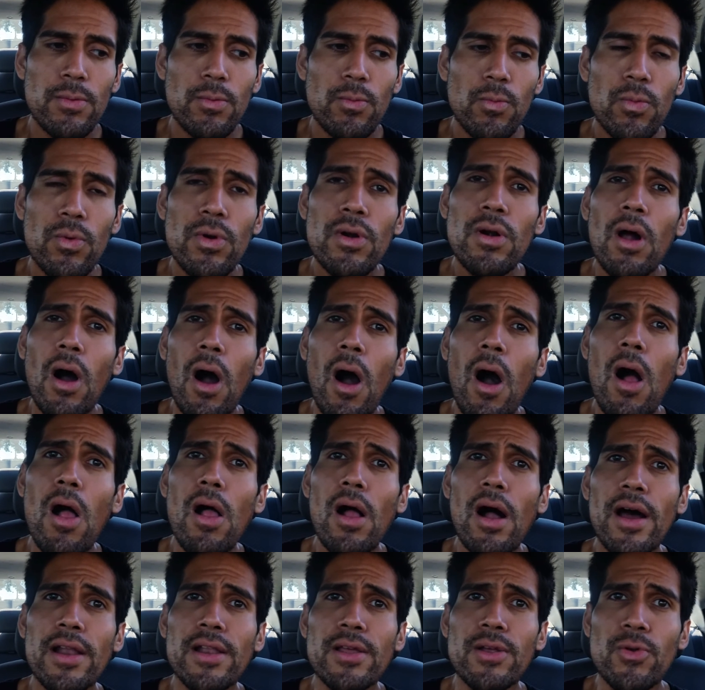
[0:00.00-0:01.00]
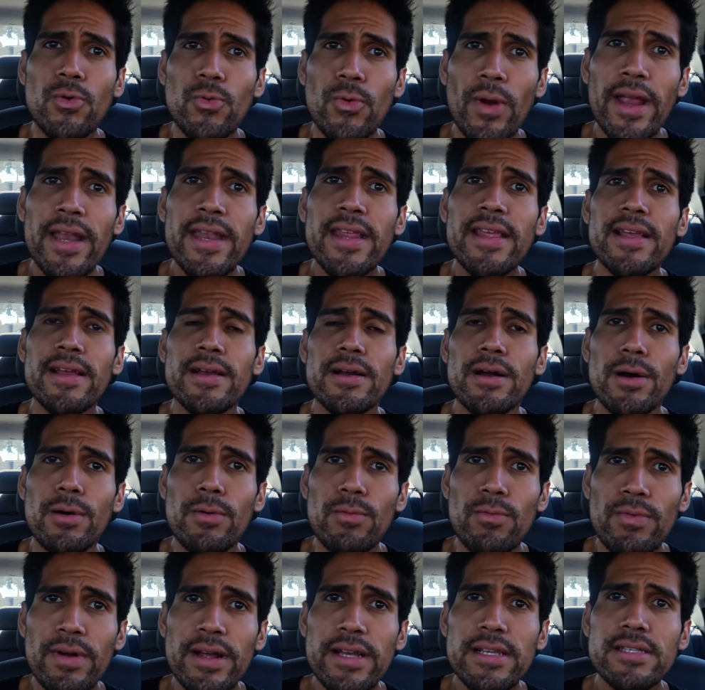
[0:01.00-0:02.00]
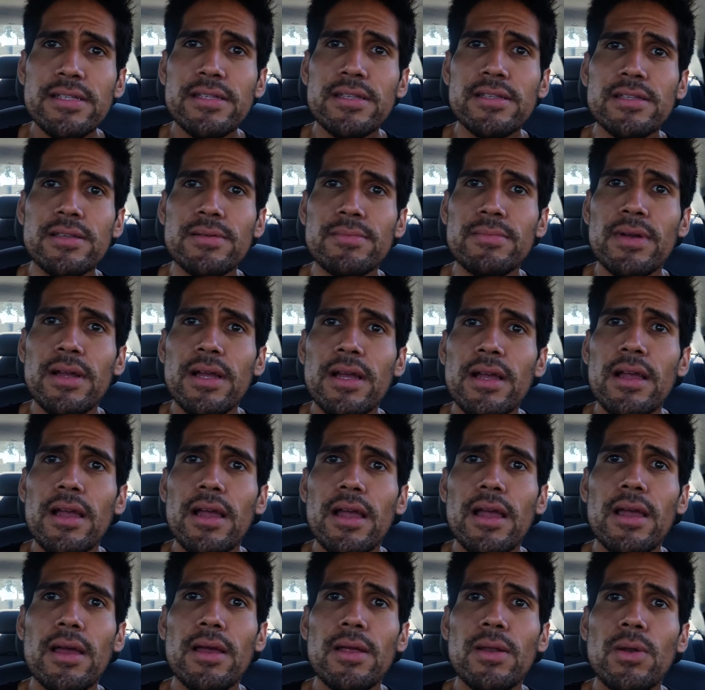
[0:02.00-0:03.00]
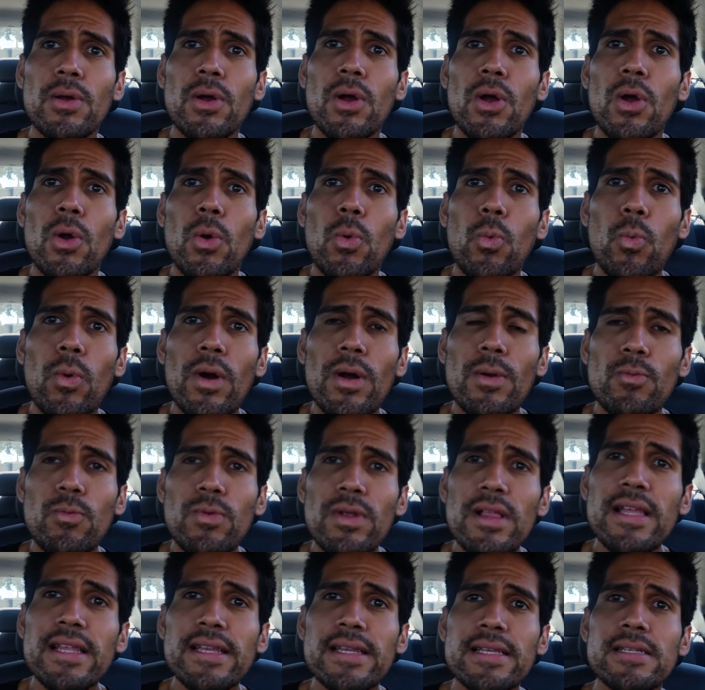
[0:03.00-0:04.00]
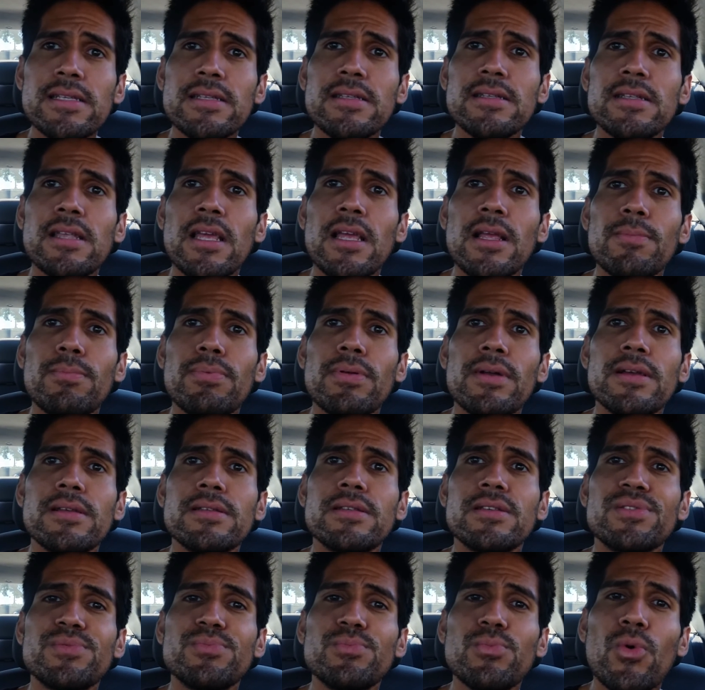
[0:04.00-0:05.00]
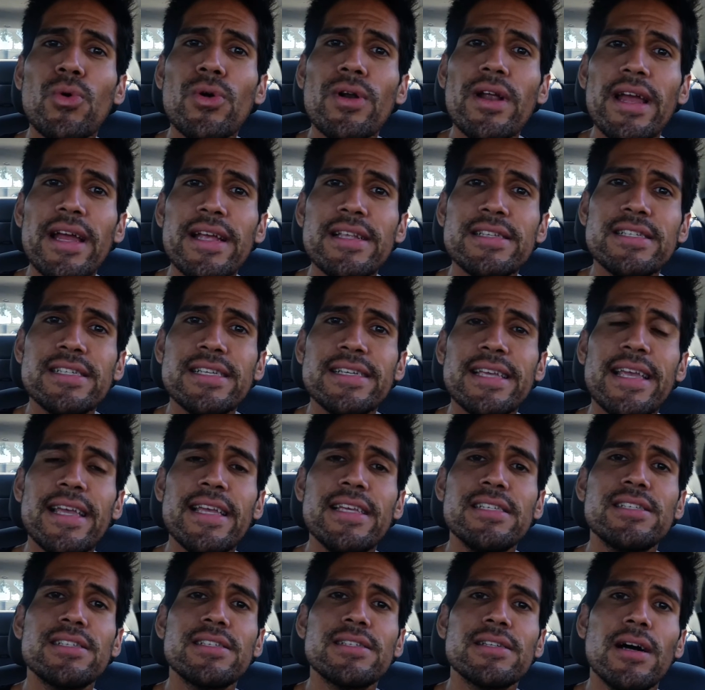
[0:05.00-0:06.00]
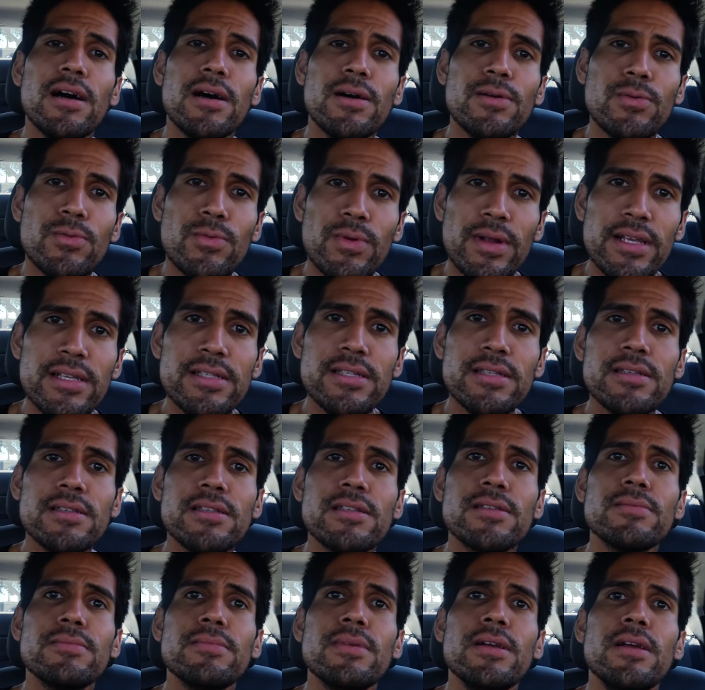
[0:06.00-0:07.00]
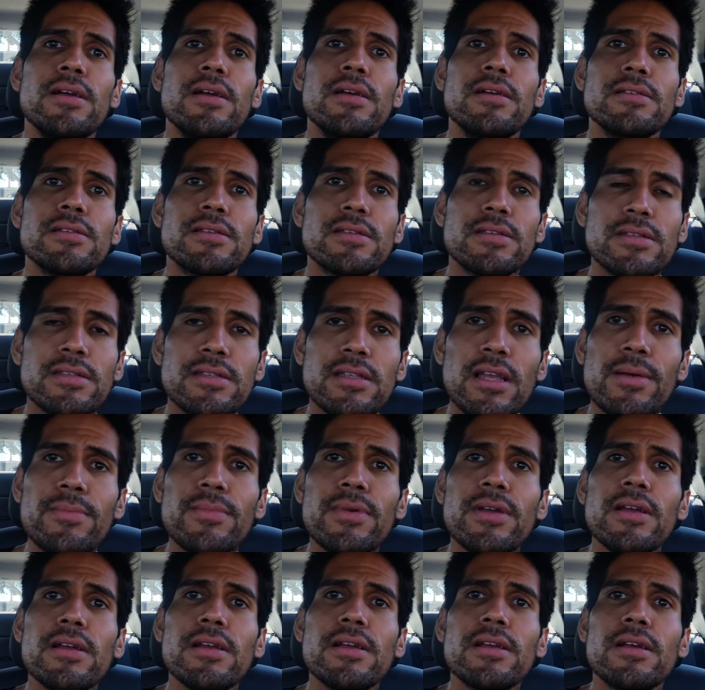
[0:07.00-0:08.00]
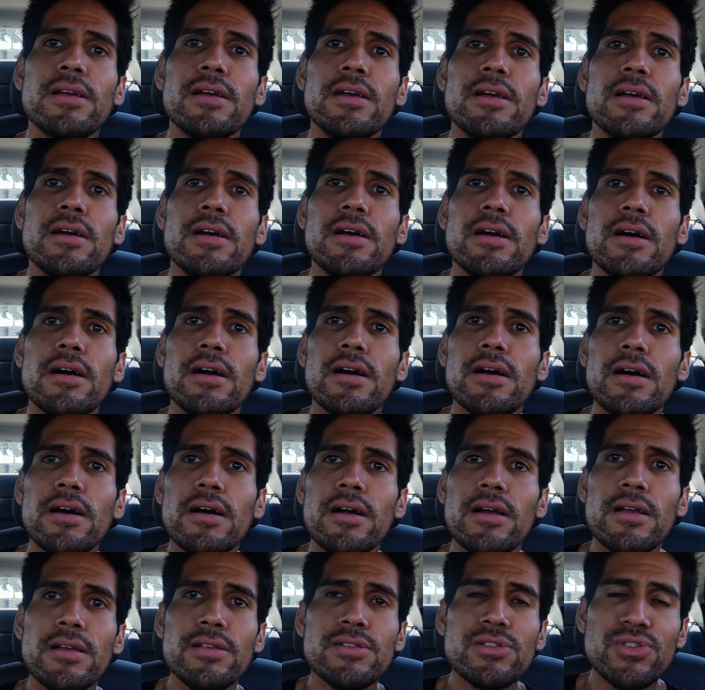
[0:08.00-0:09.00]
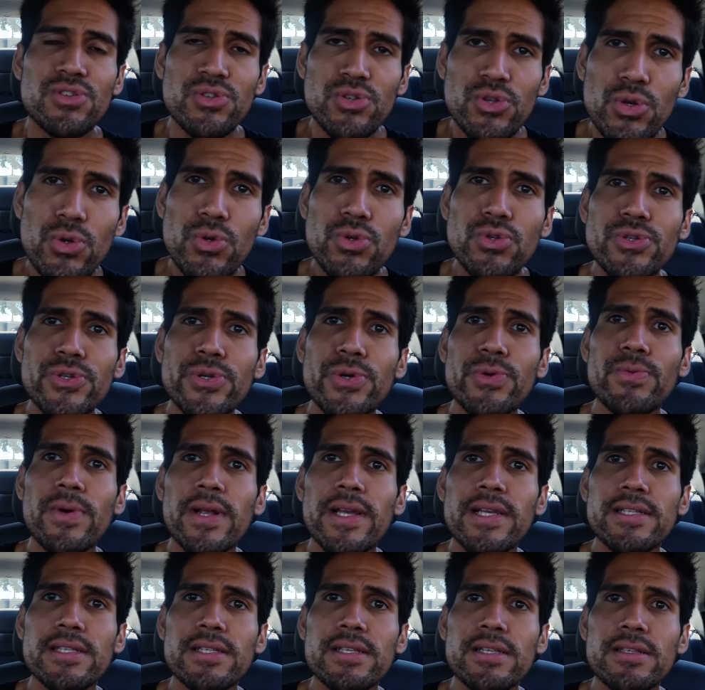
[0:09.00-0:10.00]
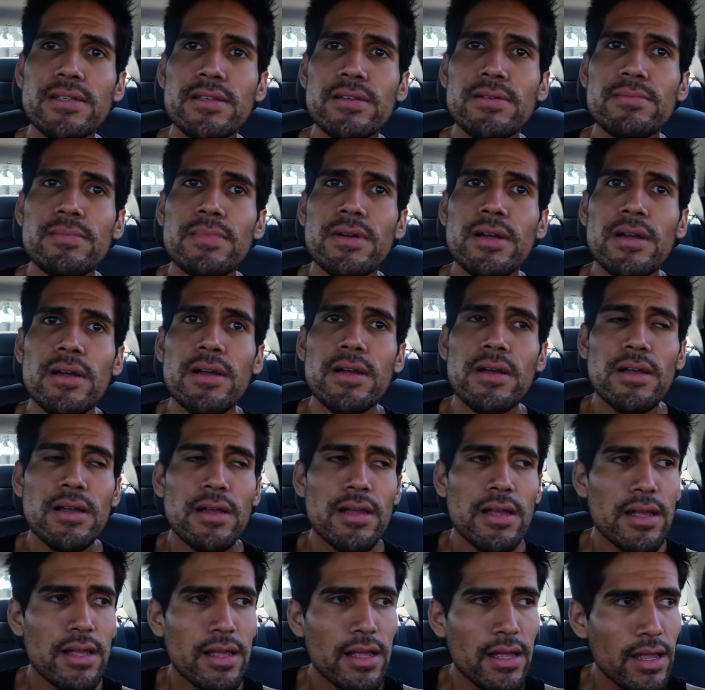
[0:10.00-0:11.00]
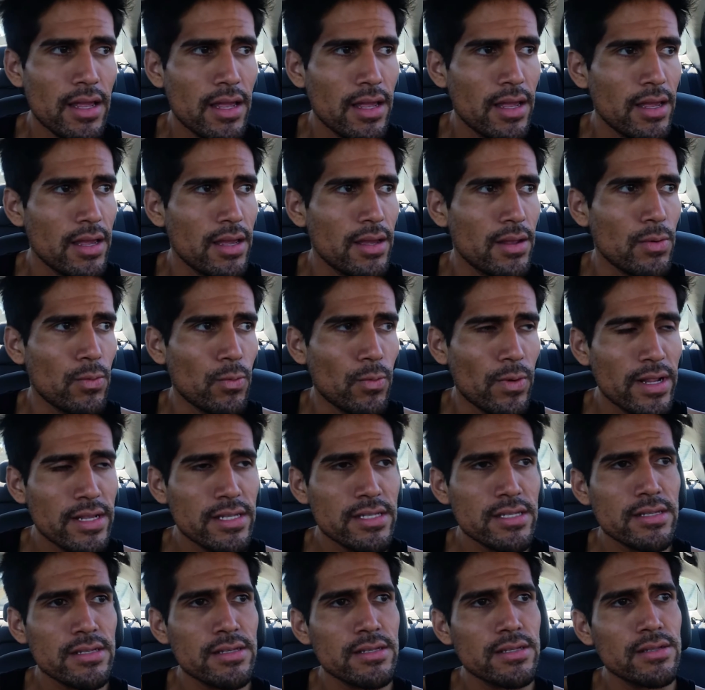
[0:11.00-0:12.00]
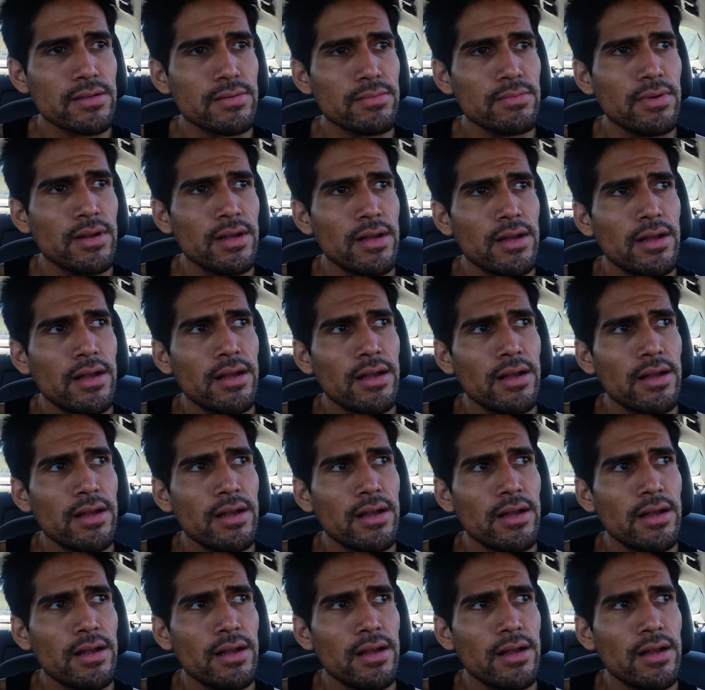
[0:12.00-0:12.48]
We're all on a gradient of racism, and what really needs to take place is more education on racism, systemic, institutional racism, and racism.